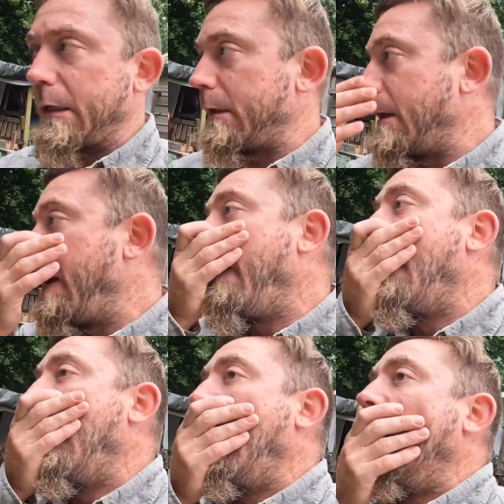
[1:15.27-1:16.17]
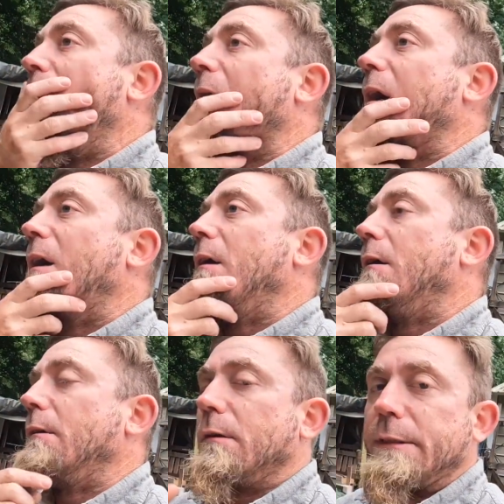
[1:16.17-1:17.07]
And
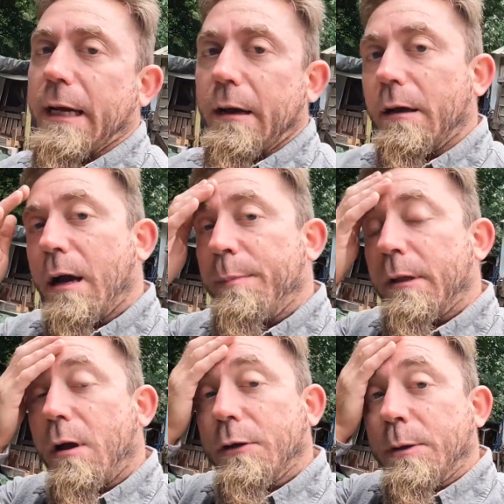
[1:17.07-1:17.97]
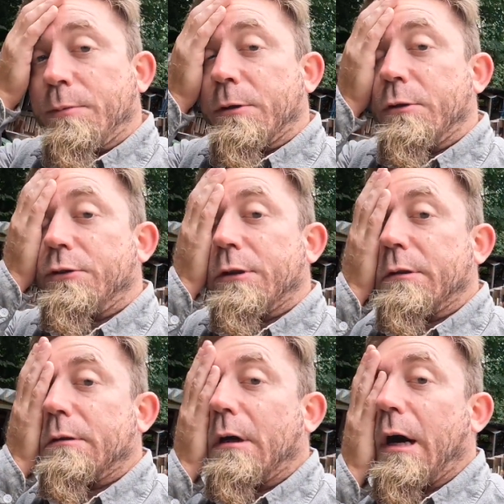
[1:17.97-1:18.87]
yeah, I mean, long-term
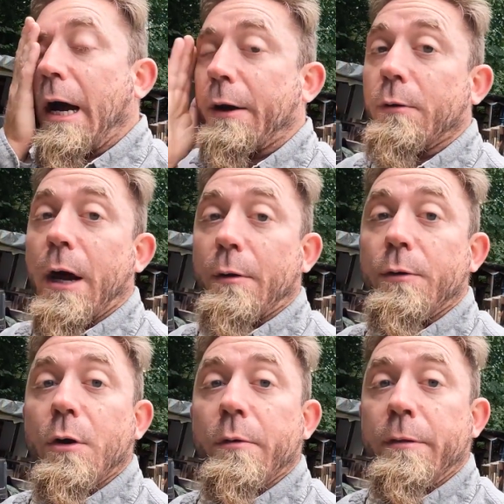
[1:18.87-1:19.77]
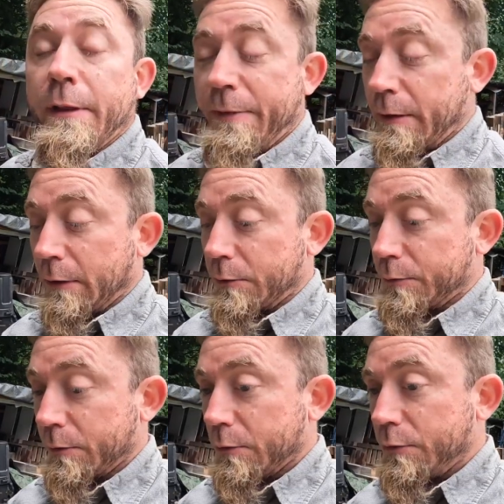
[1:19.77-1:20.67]
solution, I don't know the long-term
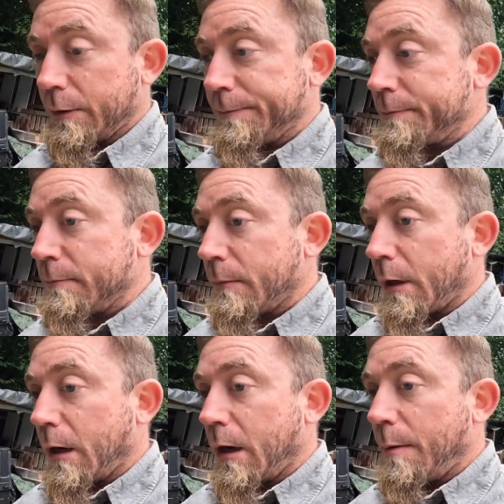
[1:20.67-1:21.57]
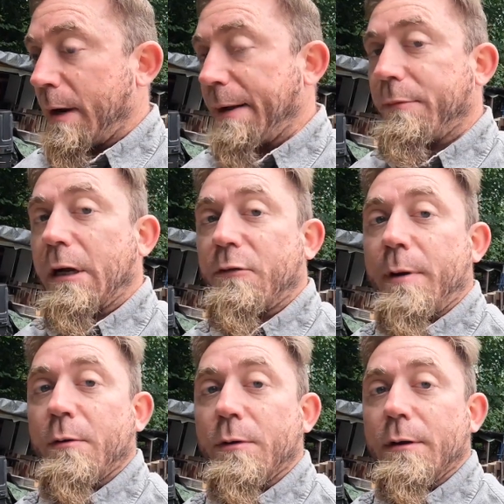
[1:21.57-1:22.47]
solution. I have to cover
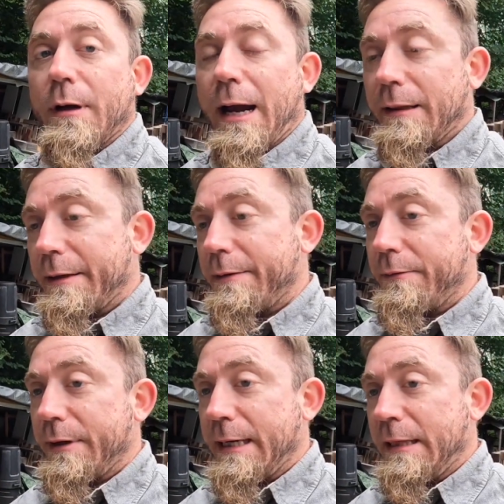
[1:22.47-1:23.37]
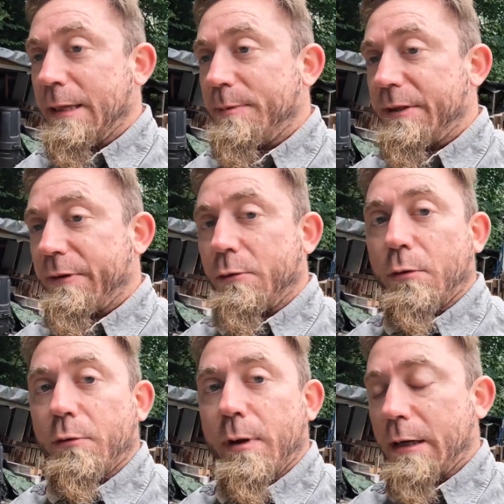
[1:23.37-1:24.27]
my wood. I live in the Pacific
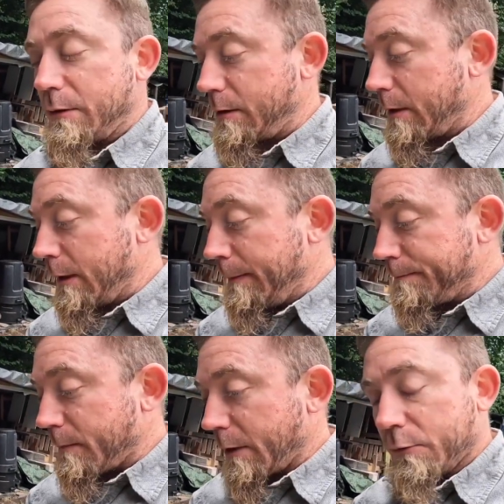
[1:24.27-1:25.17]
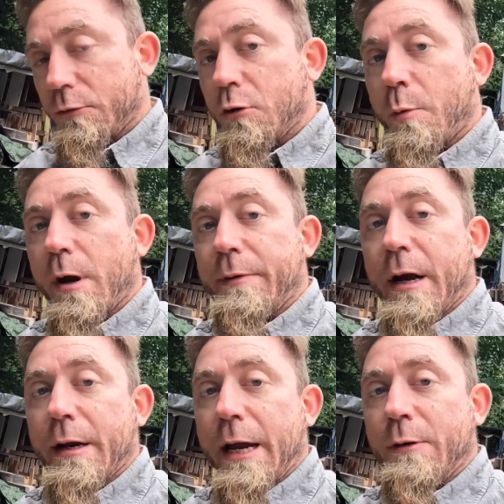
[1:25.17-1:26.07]
Northwest. There's just no way
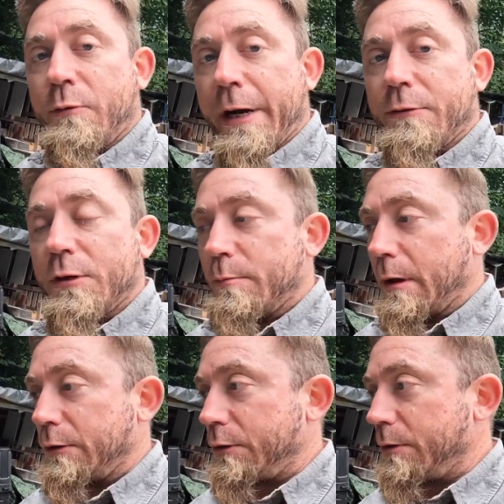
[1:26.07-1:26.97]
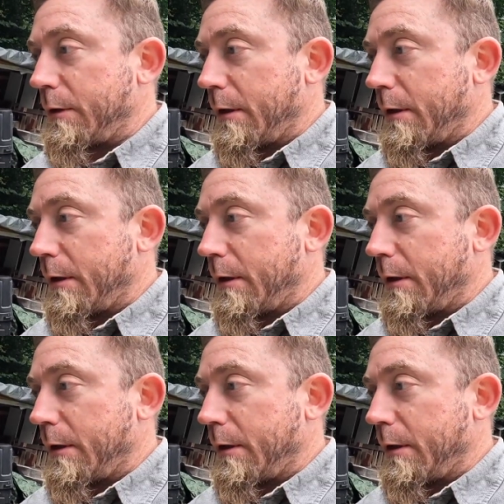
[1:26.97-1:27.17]
around it. It rains too much.